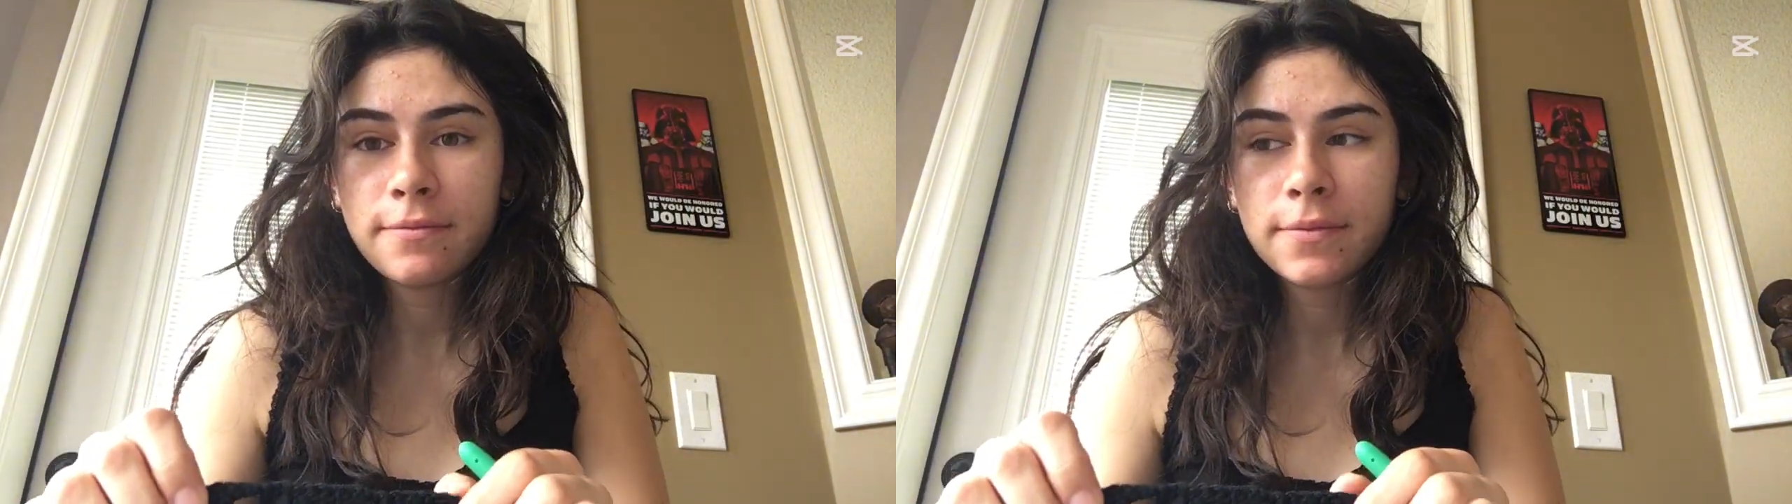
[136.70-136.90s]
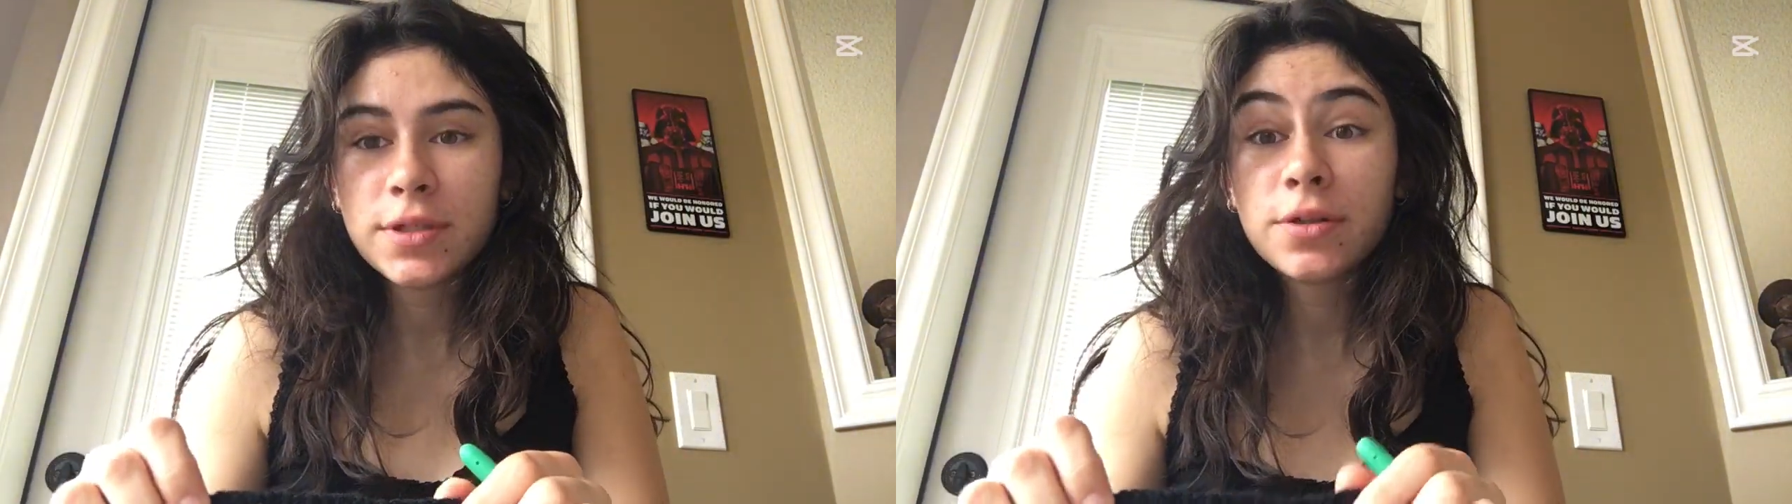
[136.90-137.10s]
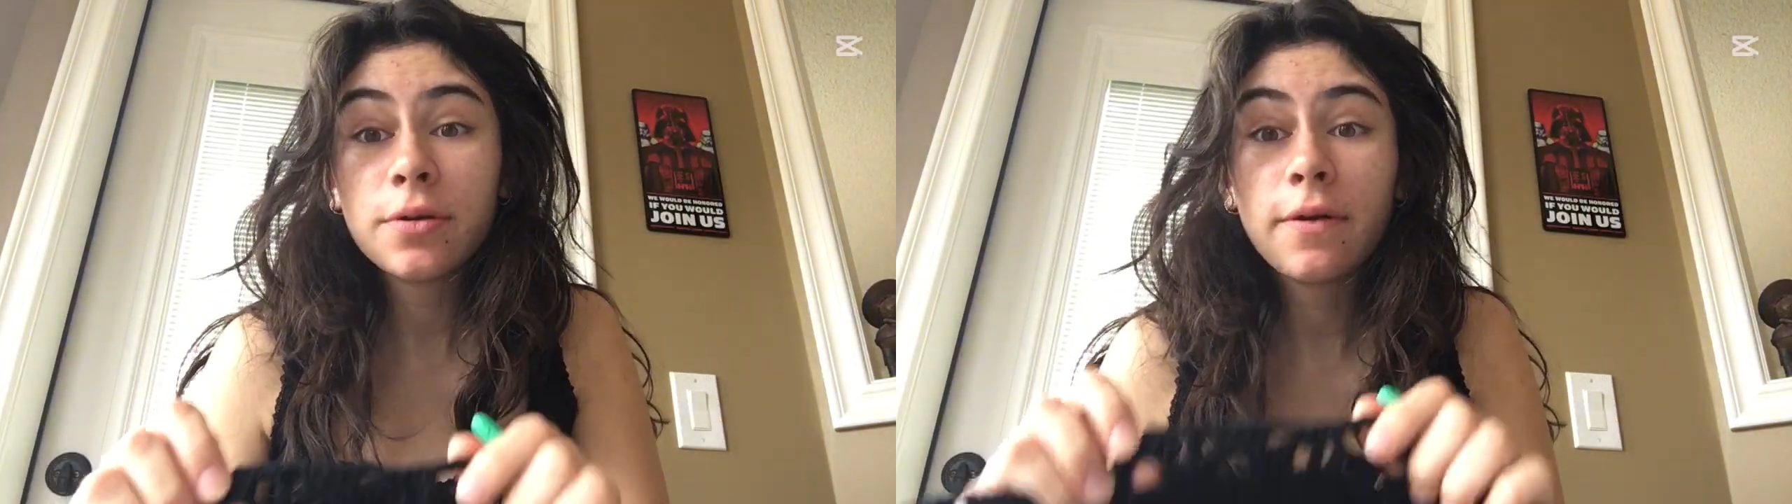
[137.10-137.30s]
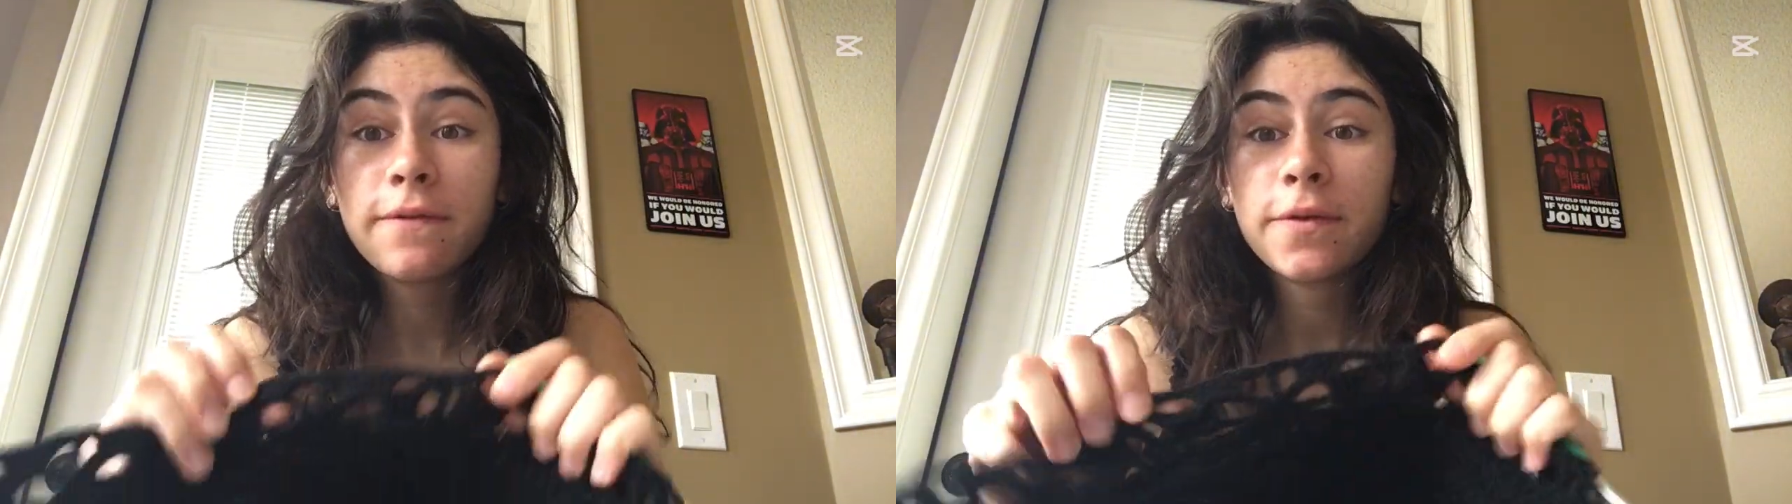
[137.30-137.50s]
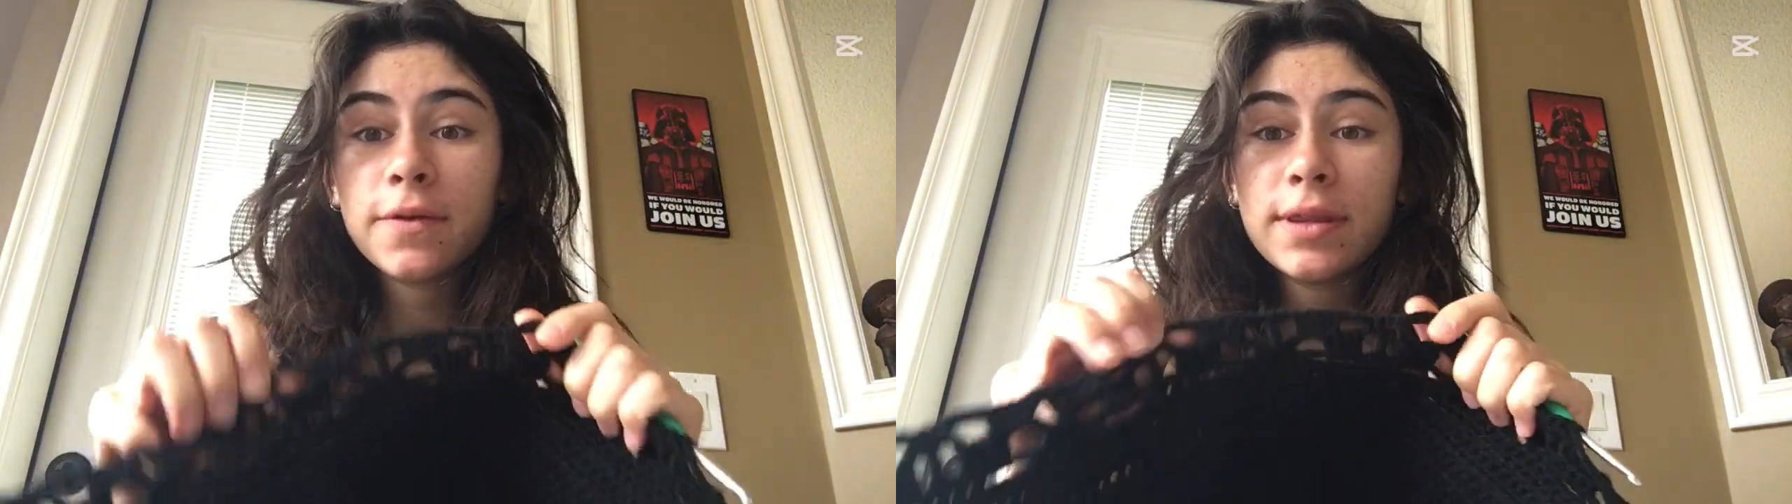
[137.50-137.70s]
tutorial
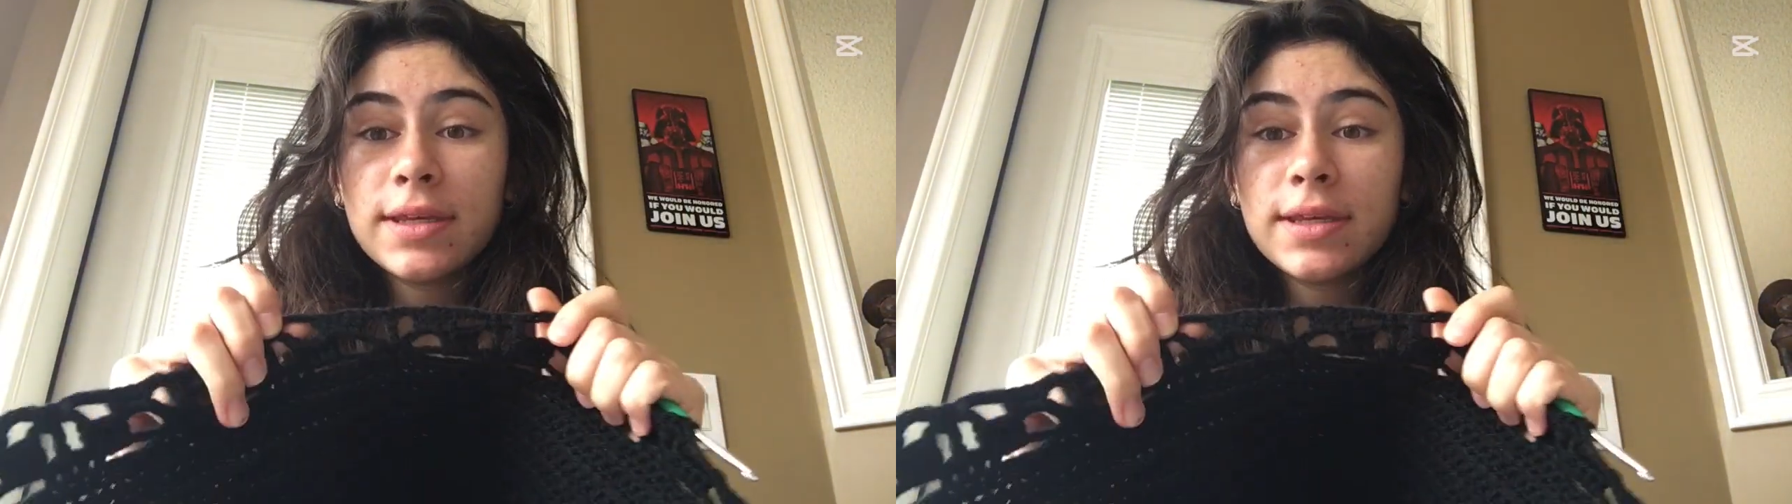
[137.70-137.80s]
for